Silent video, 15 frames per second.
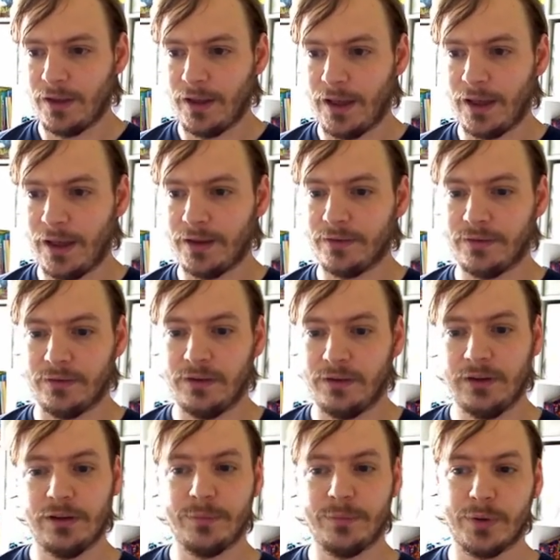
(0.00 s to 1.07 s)
and
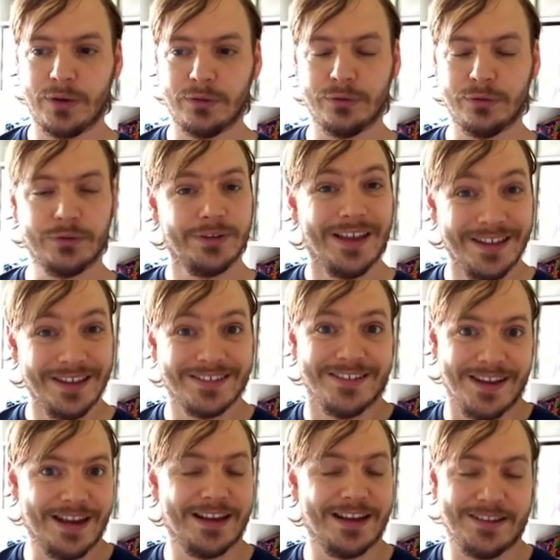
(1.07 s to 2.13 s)
lo and behold it's
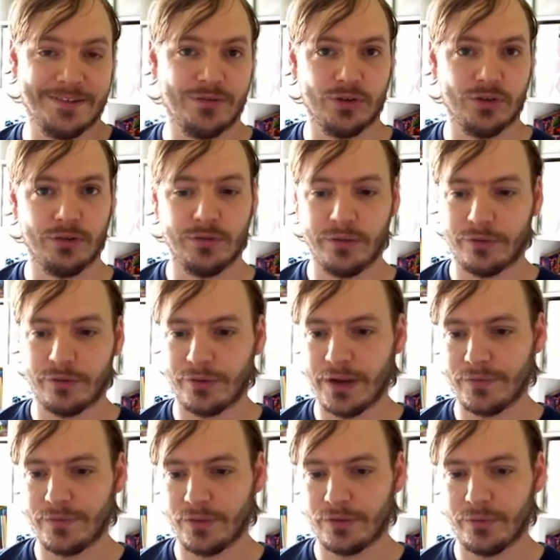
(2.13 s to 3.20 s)
negative 2 root 3
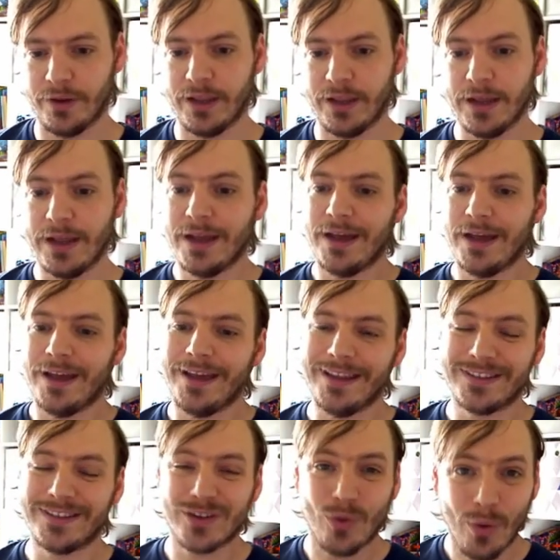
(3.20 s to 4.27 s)
over 3.
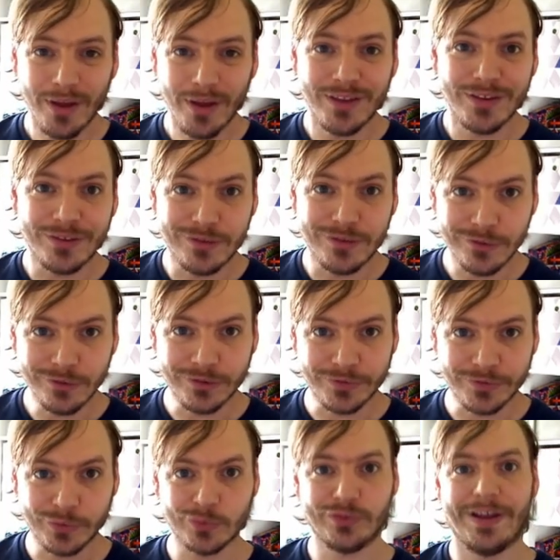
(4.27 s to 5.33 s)
It's quite
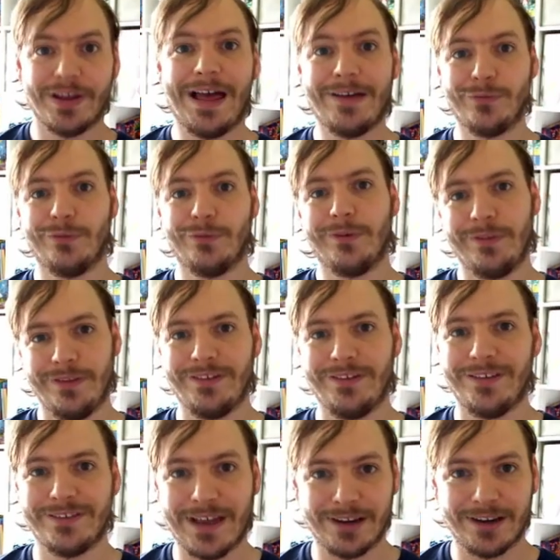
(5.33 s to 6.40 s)
useful to have all of these
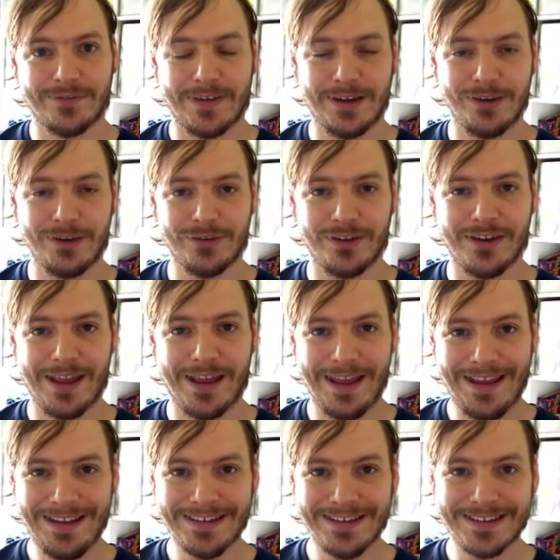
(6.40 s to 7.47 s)
exact values in your
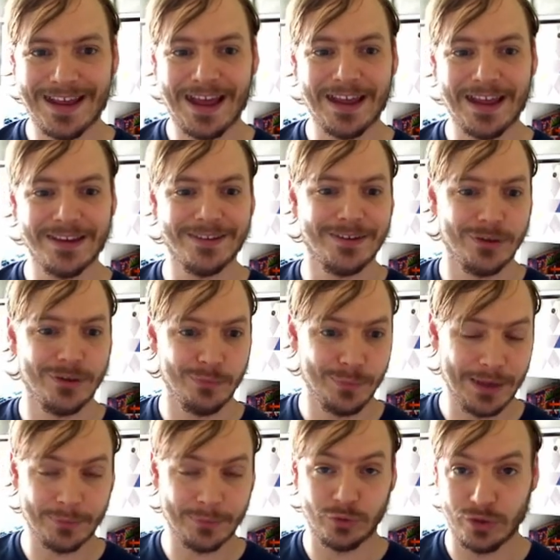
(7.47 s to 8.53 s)
head and
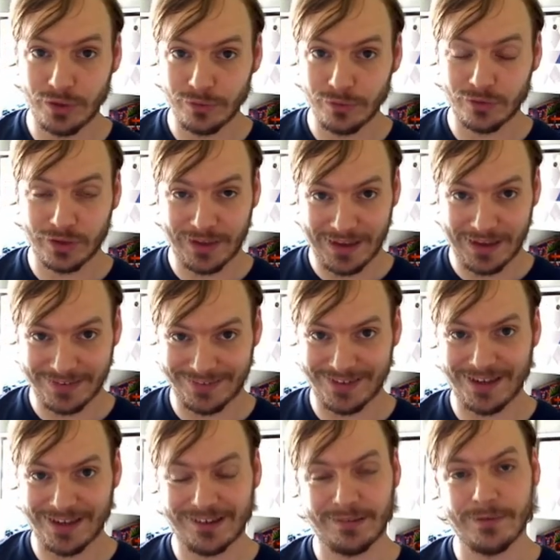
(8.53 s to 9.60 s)
be able to use the cast
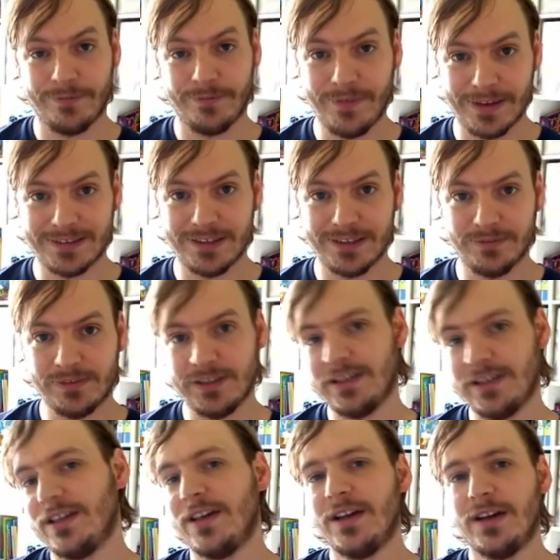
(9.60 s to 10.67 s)
diagram
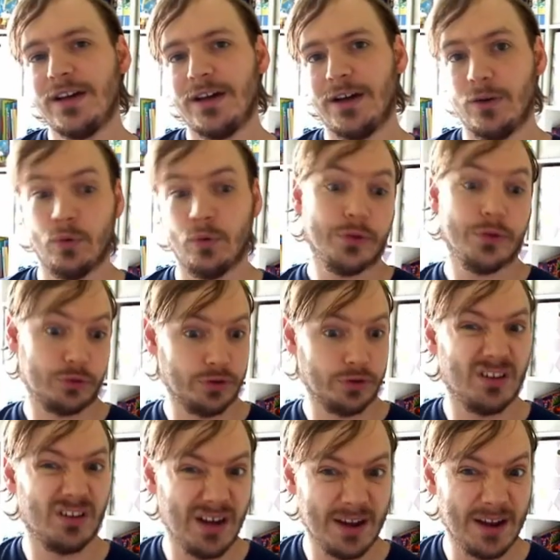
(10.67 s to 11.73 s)
effectively uh, or the trig
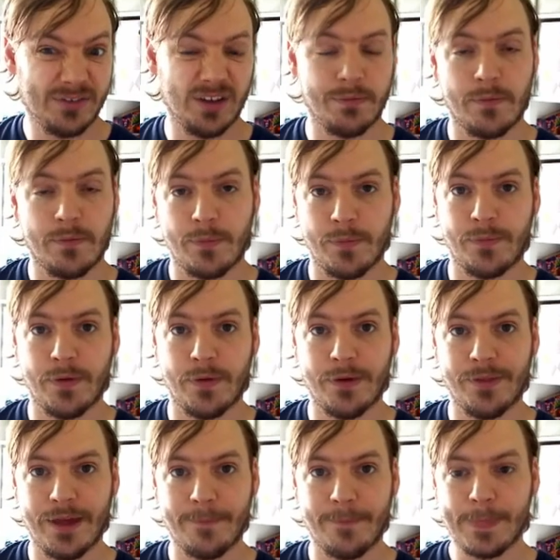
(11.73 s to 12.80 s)
graphs if you prefer
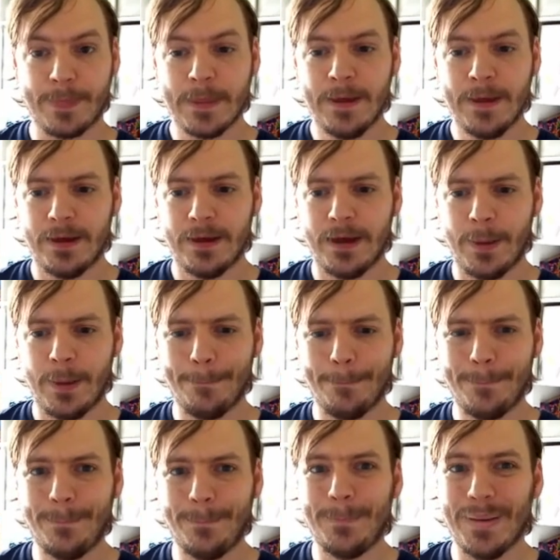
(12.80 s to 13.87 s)
them. Uh,
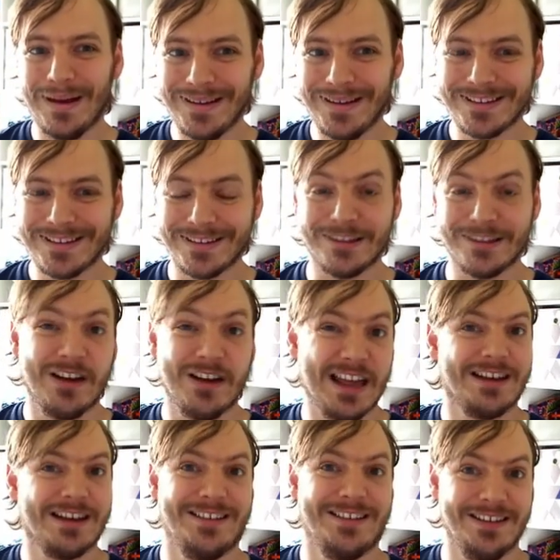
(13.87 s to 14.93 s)
but the
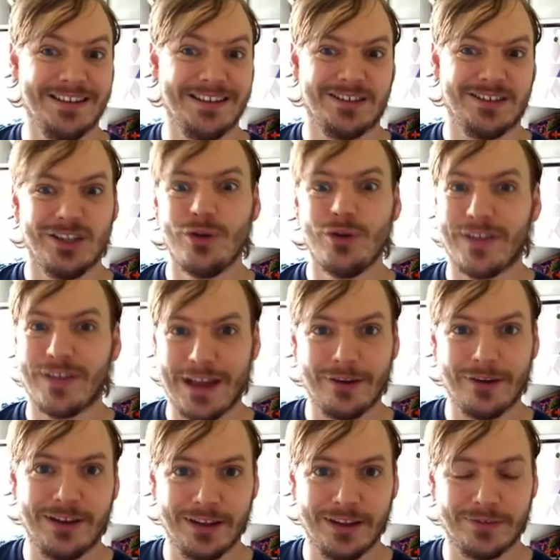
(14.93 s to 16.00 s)
reality is, you have a
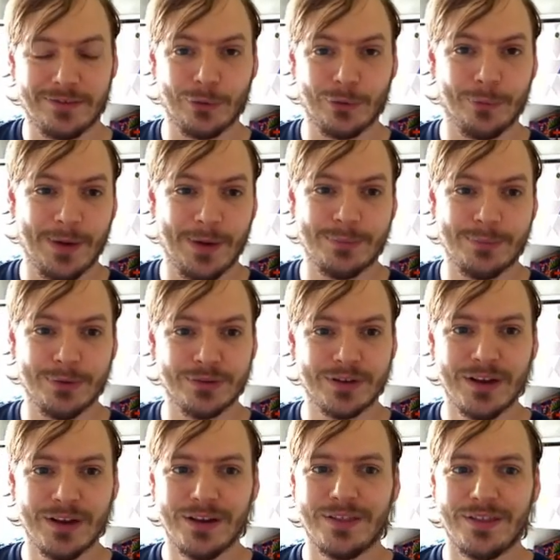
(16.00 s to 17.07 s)
calculator for all the papers.
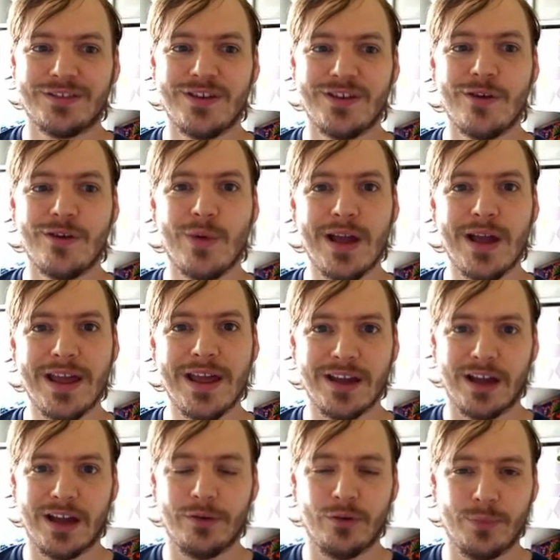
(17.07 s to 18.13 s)
There's no way
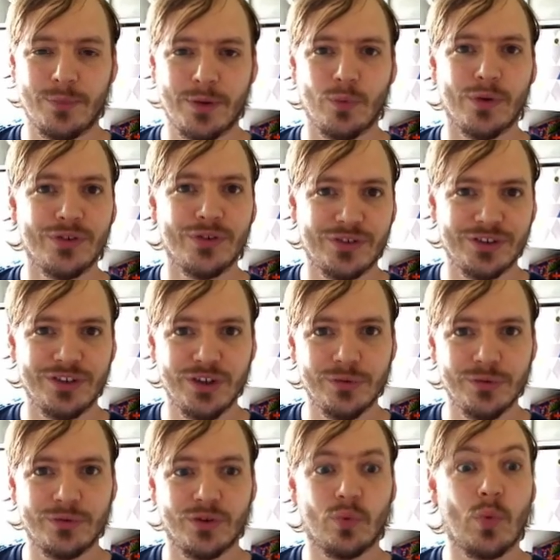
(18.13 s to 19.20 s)
I would be wanting
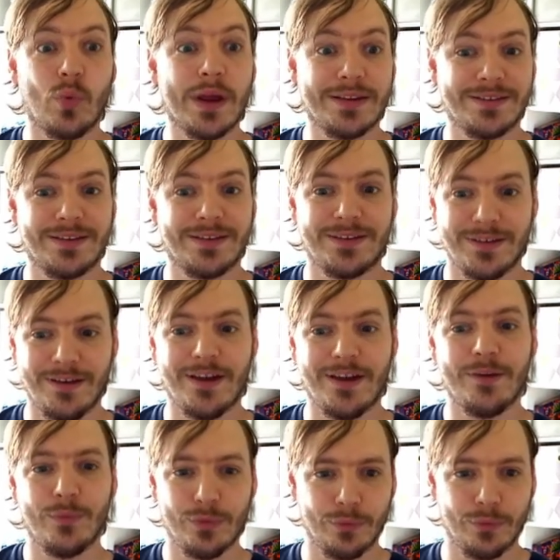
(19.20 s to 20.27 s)
you to waste
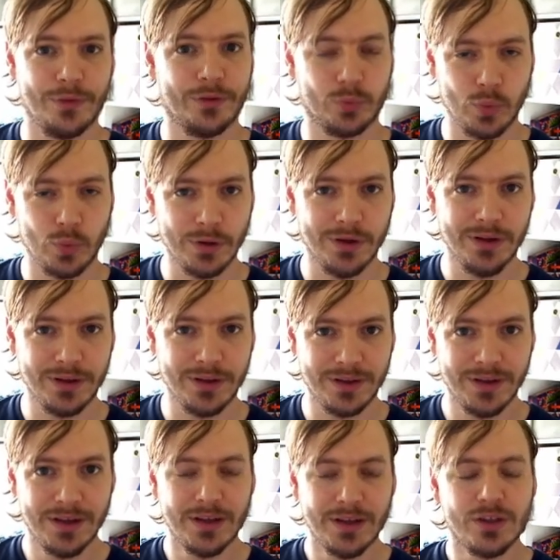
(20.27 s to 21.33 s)
time with all this work.
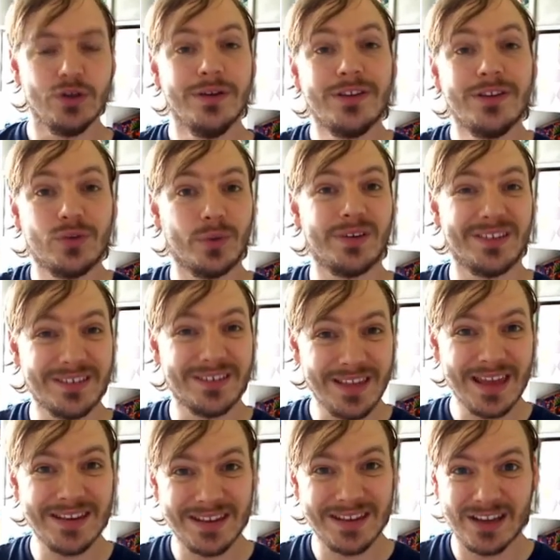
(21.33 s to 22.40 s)
You need to
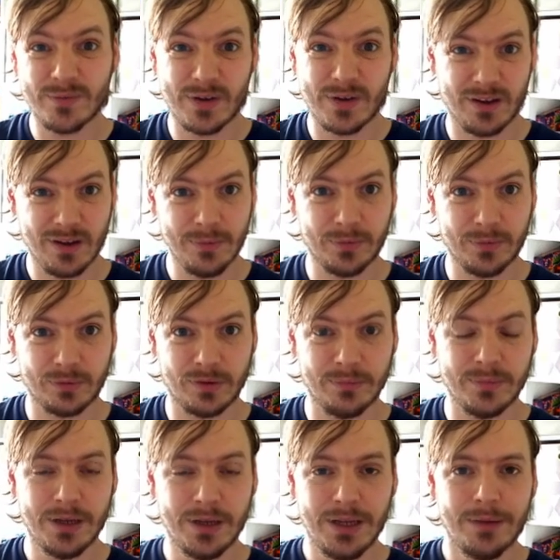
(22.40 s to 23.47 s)
understand it and where it comes
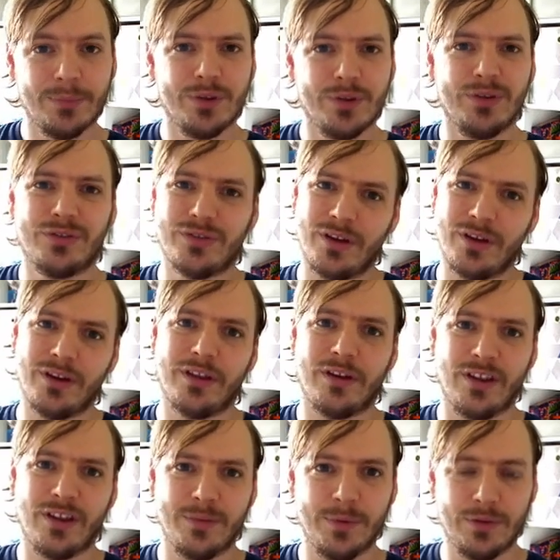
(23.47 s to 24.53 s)
from, but you certainly don't
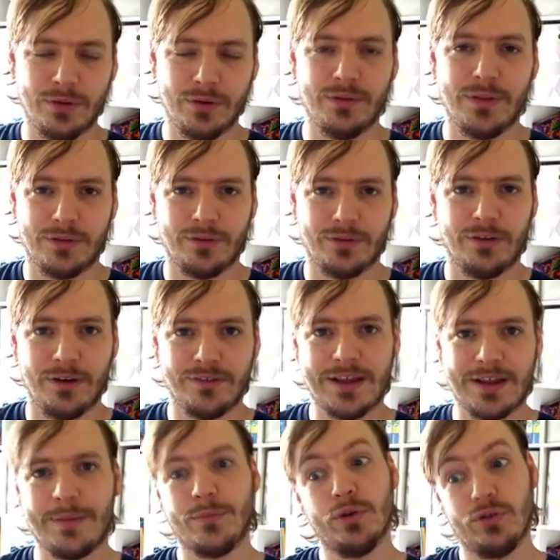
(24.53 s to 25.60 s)
need to be doing this on an
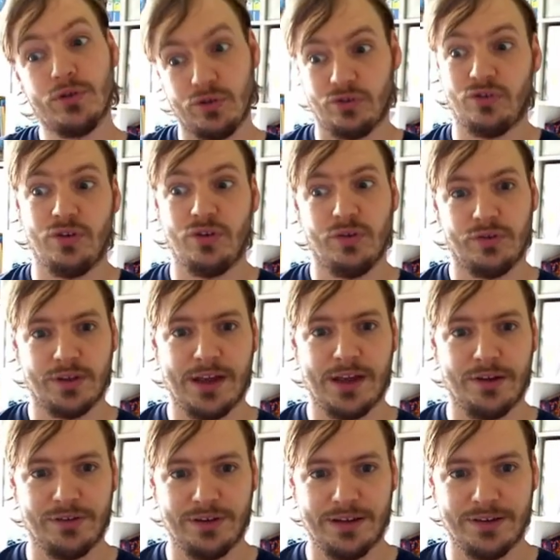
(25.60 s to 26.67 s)
exam. You just use the
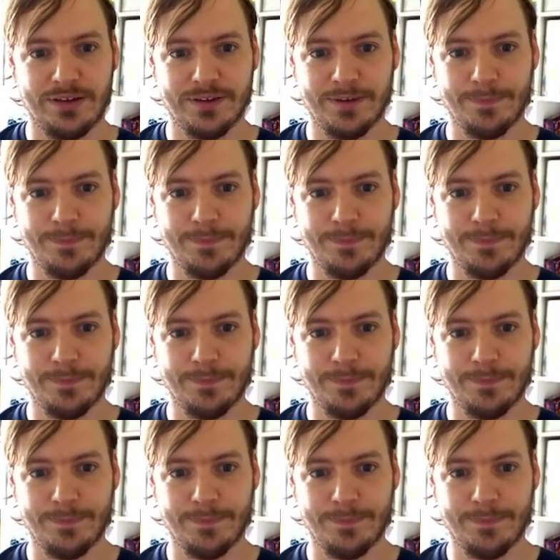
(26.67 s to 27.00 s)
calculator.